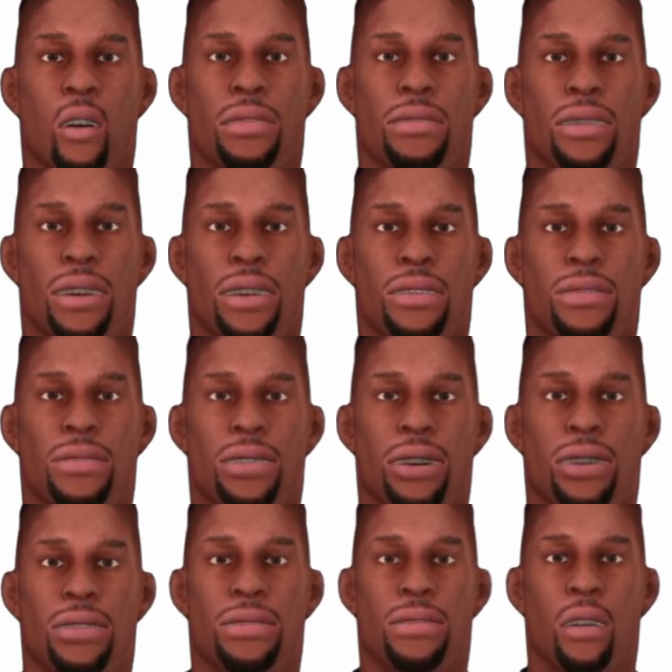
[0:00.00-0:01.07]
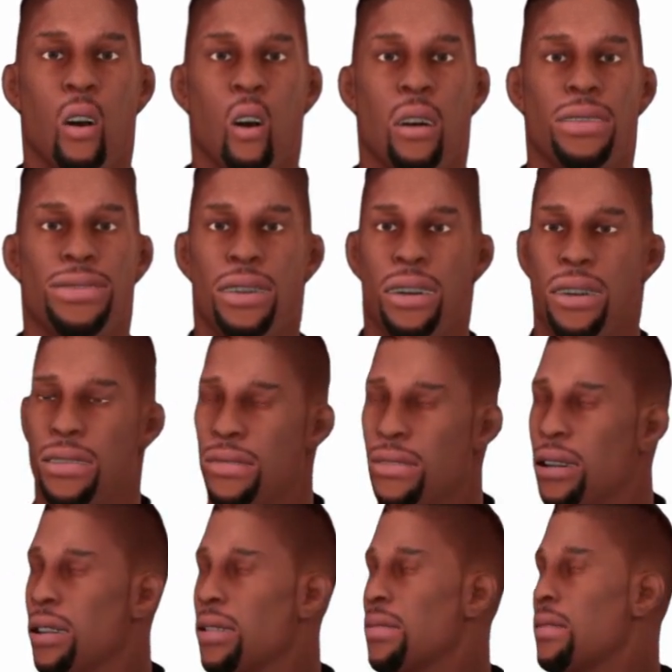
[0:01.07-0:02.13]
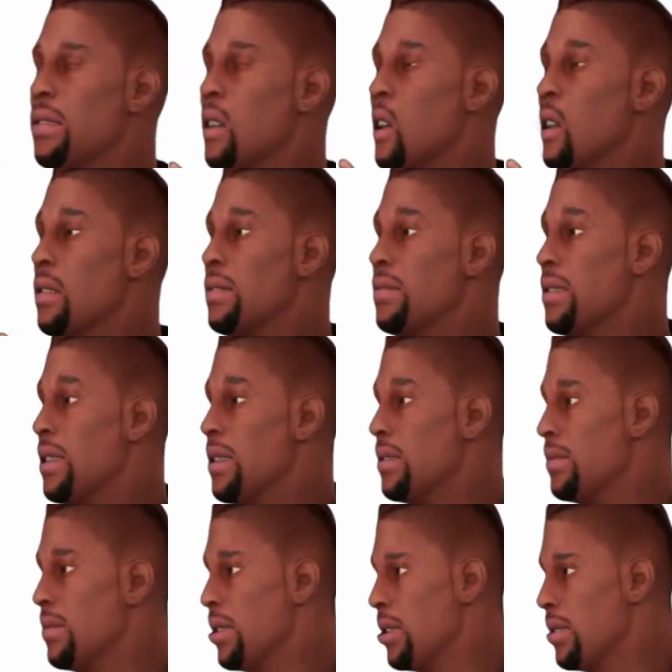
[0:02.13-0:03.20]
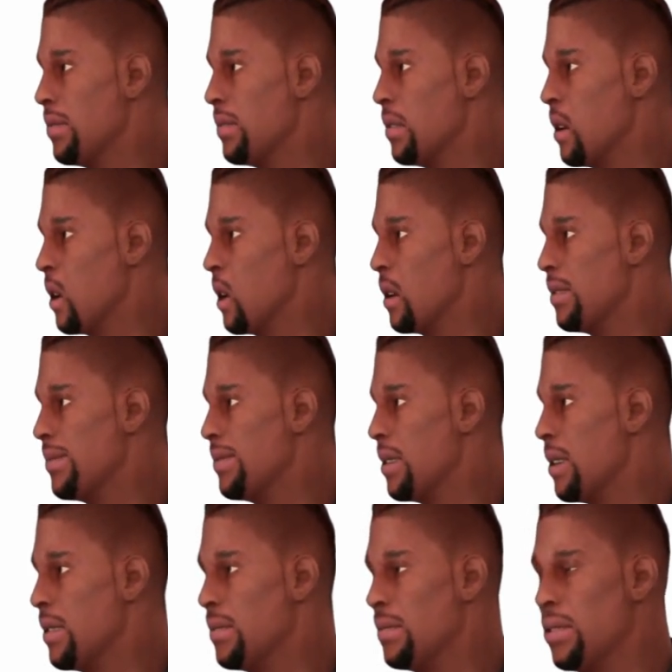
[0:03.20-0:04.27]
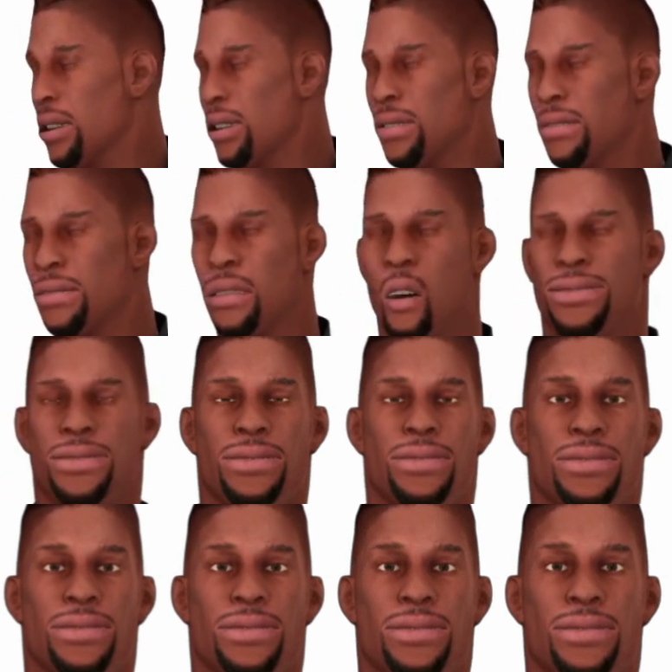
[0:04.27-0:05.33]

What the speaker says: it's important to keep a safe distance between you and pedestrians in order to avoid any mishaps.